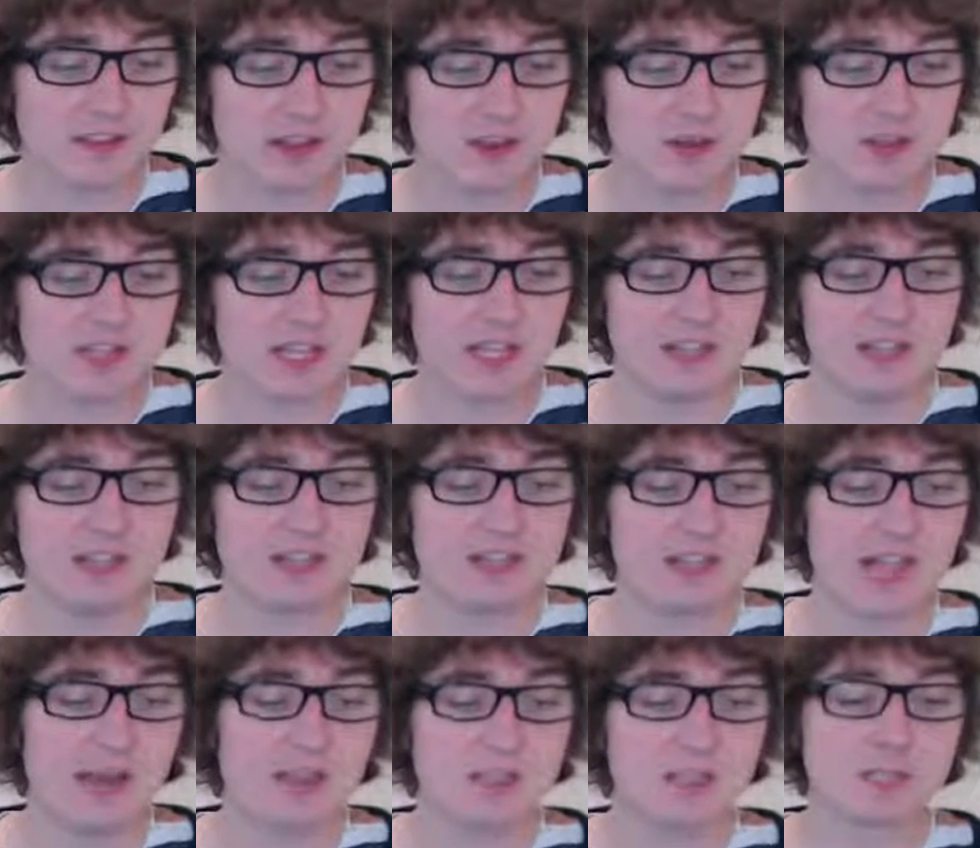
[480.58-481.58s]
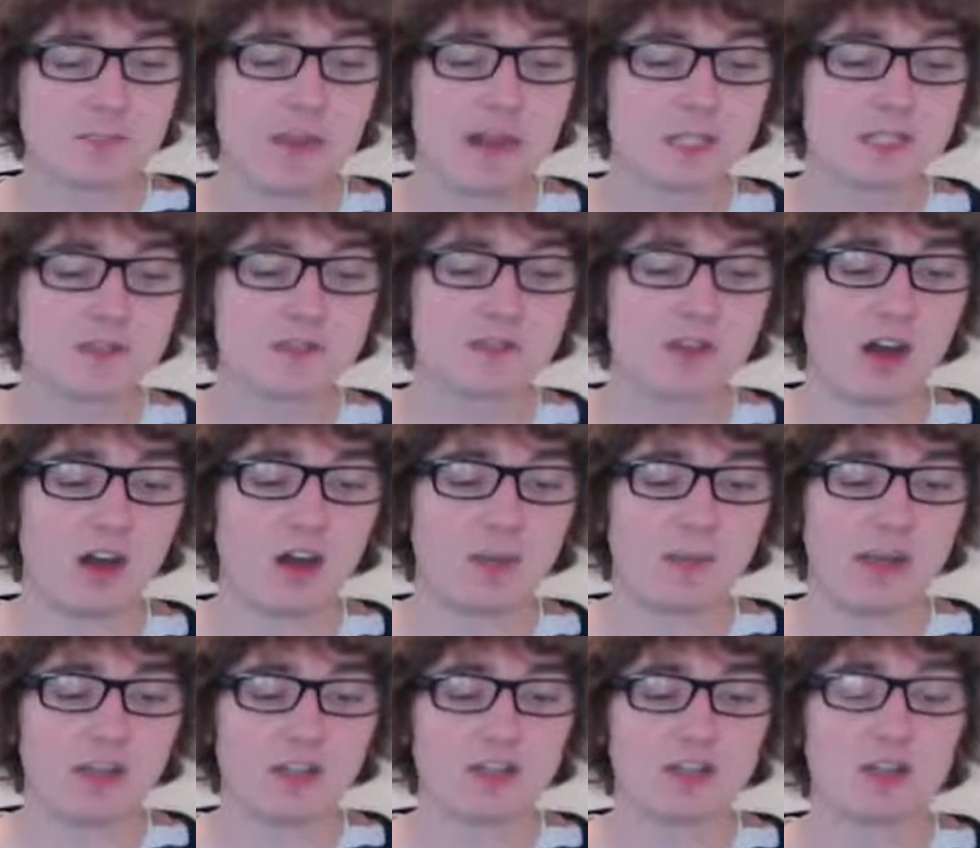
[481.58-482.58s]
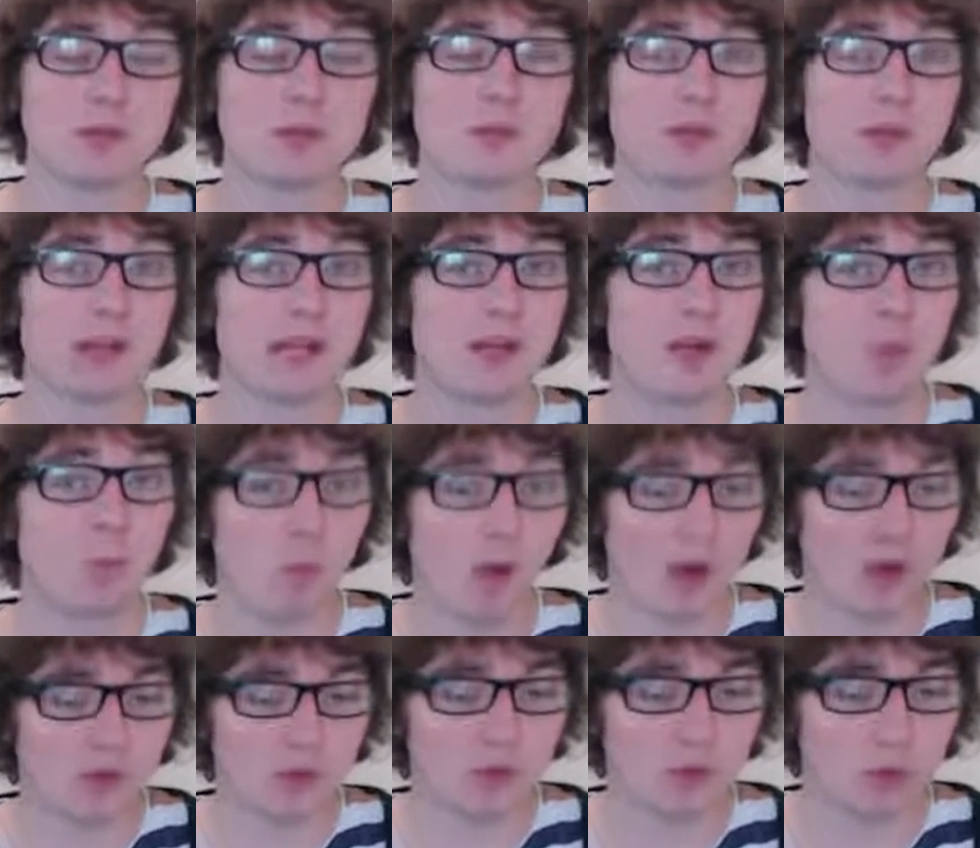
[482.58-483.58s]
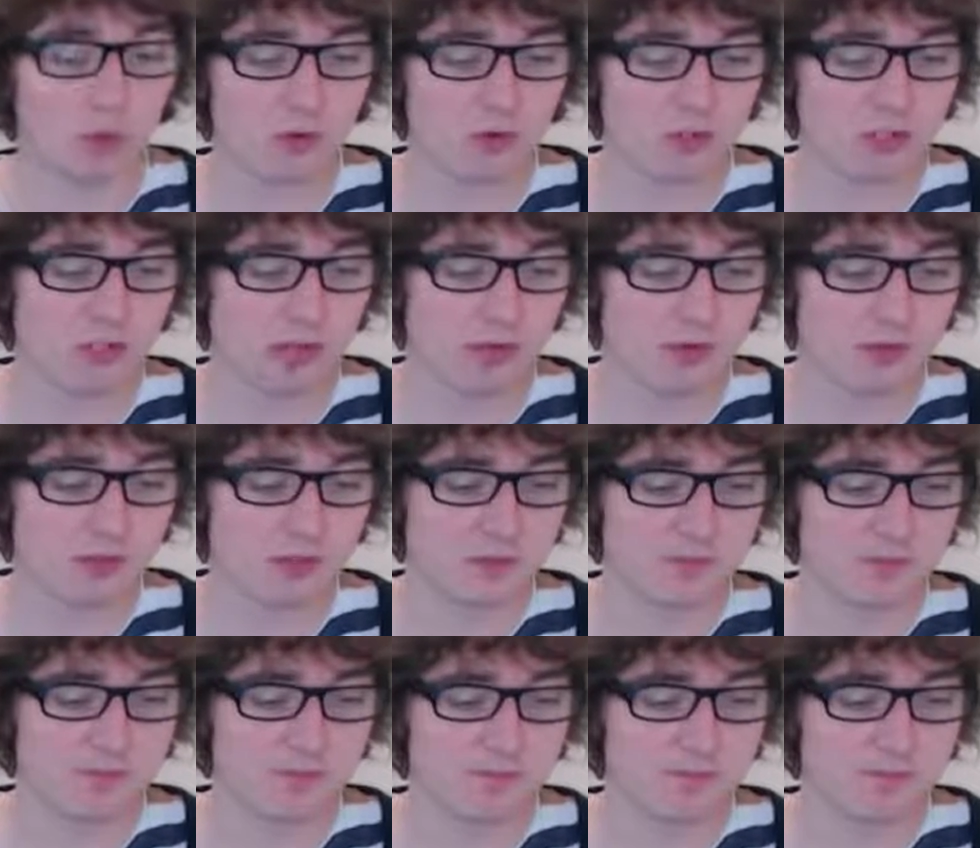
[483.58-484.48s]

notes in the same space of time as you can play 1 quarter note.